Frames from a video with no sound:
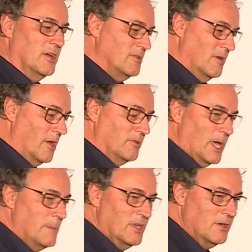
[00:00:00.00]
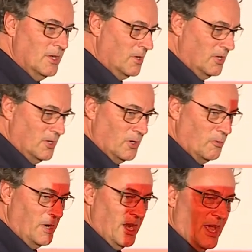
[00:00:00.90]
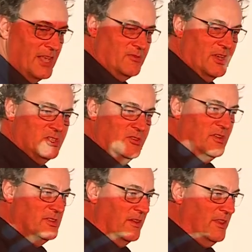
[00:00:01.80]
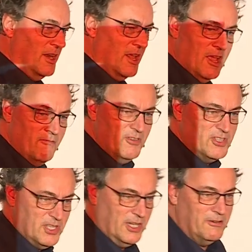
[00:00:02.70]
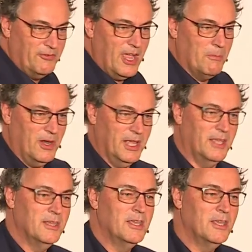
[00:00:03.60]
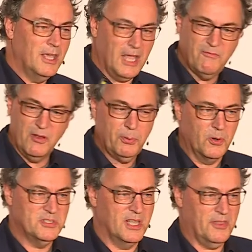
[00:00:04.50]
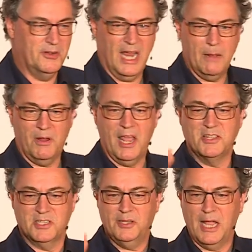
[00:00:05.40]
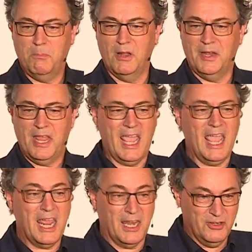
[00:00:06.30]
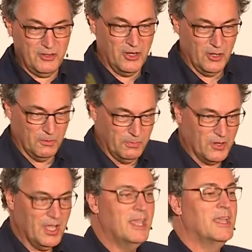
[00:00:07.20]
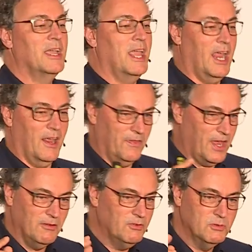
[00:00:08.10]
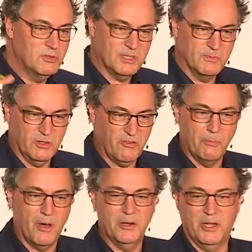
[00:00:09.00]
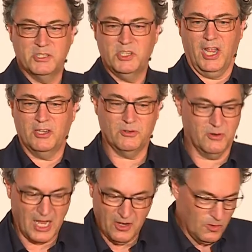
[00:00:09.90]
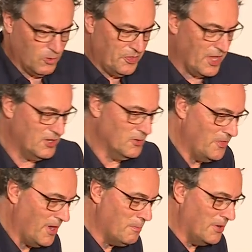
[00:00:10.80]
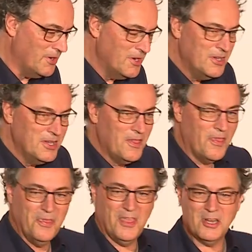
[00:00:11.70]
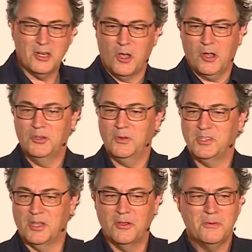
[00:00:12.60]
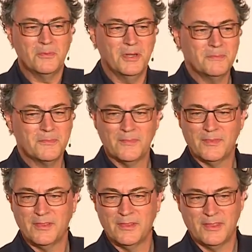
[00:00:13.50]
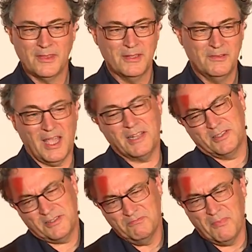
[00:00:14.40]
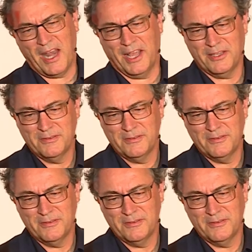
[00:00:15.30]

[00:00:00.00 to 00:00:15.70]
know, a lot of times you go to really nice restaurants and then every single family, every person at the table has a tablet and a notebook, and they're doing some sort of a manga chat, or I don't know what they're doing there, but they're not talking to each other. That's manic.